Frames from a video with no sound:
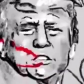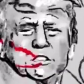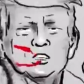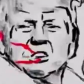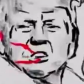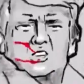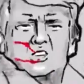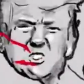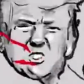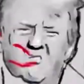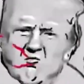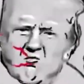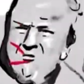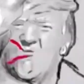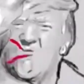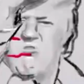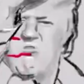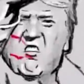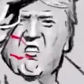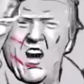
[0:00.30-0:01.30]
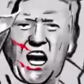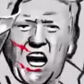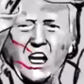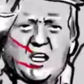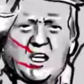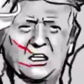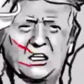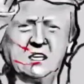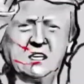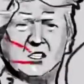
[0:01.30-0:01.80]
Greatness is
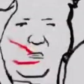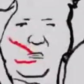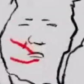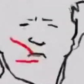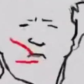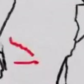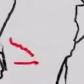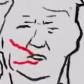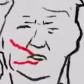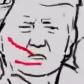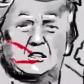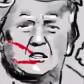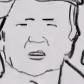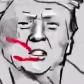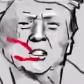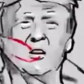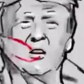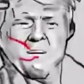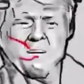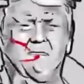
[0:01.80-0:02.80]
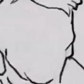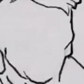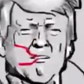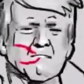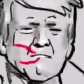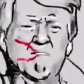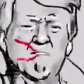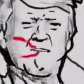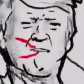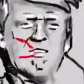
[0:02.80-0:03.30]
for anyone
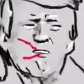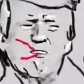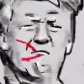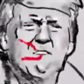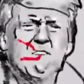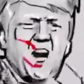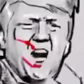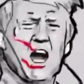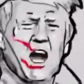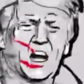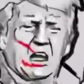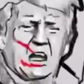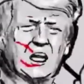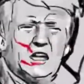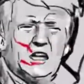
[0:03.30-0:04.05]
willing to fight for it.